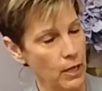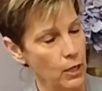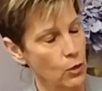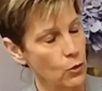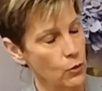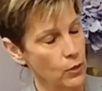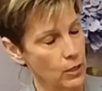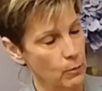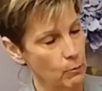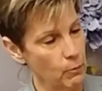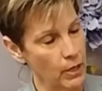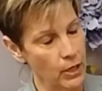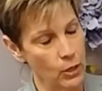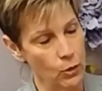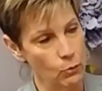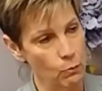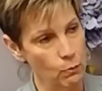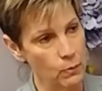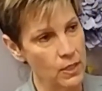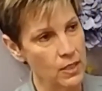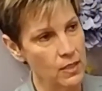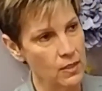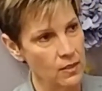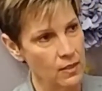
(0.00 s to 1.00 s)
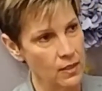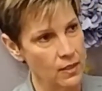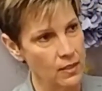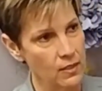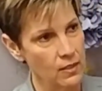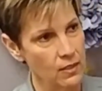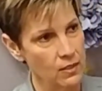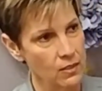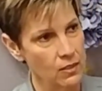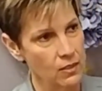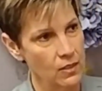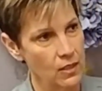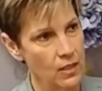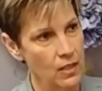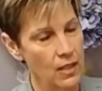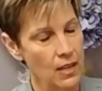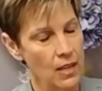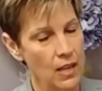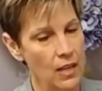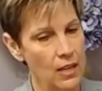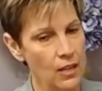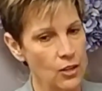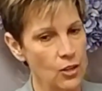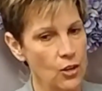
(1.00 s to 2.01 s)
my own in my own business
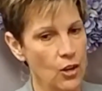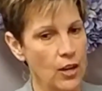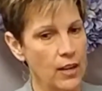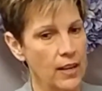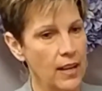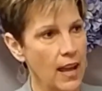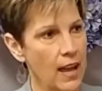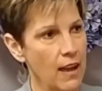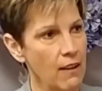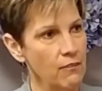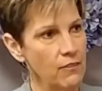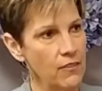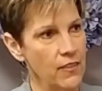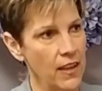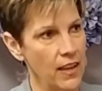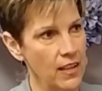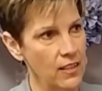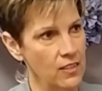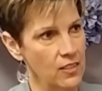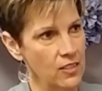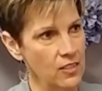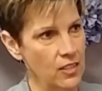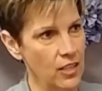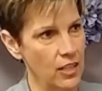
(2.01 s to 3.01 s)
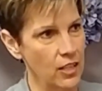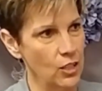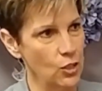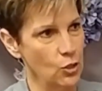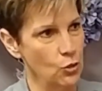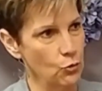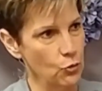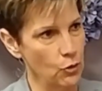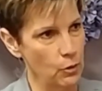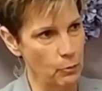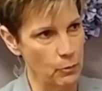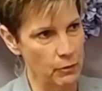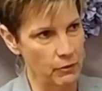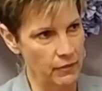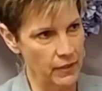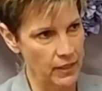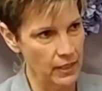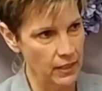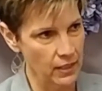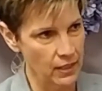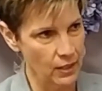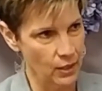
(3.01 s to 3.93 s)
and not have that steady stream of